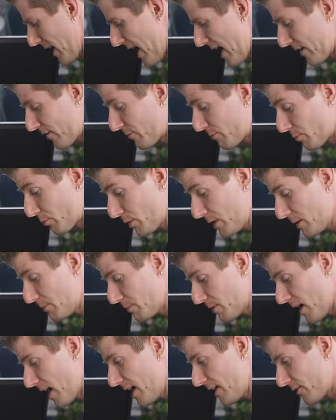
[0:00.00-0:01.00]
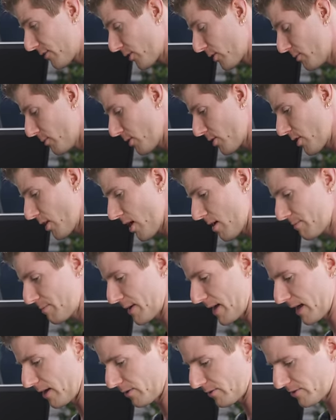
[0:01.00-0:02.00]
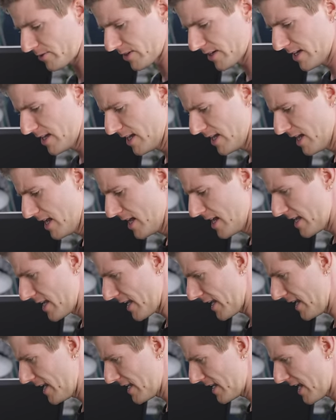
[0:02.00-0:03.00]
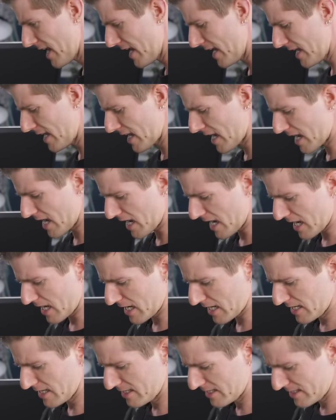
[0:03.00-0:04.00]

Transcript: has pre-applied thermal compound in a, uh,